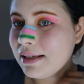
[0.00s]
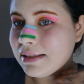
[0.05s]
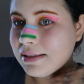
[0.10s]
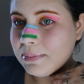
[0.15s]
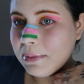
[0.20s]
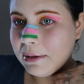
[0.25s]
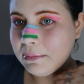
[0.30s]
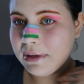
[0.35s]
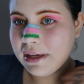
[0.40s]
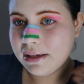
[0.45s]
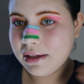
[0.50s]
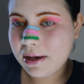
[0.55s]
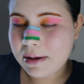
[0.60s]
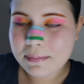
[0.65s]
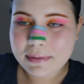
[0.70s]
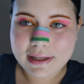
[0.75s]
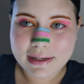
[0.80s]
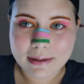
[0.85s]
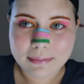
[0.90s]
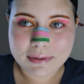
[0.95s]
My makeup,
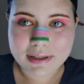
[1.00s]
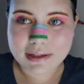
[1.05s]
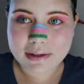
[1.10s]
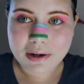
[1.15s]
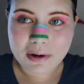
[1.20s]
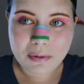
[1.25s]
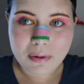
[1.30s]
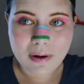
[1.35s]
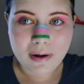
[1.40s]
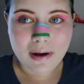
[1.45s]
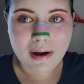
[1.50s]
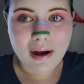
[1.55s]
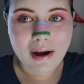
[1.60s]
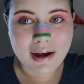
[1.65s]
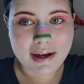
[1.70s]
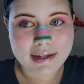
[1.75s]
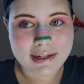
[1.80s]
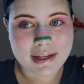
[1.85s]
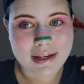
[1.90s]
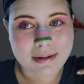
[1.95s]
and I'm gonna go
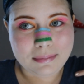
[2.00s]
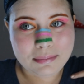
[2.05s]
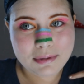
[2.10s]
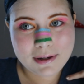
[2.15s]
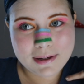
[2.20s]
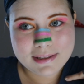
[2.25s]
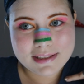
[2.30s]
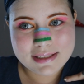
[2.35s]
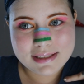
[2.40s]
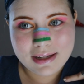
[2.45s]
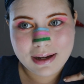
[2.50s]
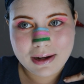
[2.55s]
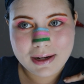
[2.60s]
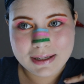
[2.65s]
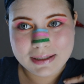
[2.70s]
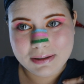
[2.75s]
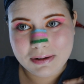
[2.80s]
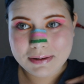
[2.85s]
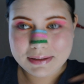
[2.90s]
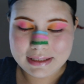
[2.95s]
on and put
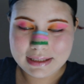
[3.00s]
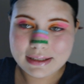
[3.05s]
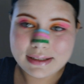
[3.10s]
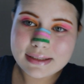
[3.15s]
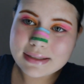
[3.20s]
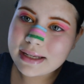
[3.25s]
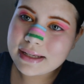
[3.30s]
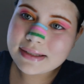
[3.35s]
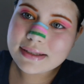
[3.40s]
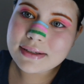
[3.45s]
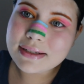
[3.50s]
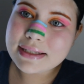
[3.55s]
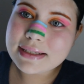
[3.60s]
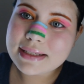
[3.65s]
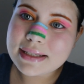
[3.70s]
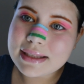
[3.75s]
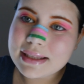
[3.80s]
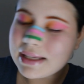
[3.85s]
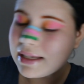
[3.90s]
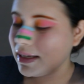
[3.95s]
on all the accessories
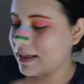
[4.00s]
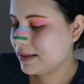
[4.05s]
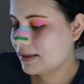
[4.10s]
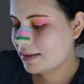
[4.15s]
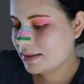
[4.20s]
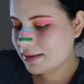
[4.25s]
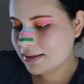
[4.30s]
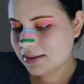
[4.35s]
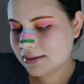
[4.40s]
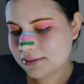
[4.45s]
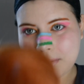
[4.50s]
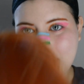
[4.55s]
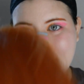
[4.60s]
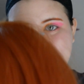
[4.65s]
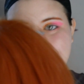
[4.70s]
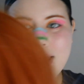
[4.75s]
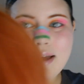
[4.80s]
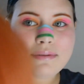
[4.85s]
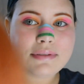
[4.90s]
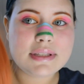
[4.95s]
and things. I
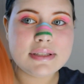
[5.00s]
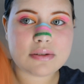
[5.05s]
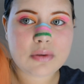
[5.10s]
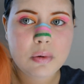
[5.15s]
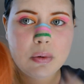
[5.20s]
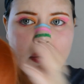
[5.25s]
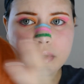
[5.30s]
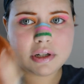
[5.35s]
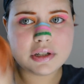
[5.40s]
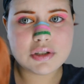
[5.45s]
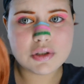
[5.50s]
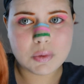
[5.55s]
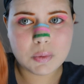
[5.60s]
have this orange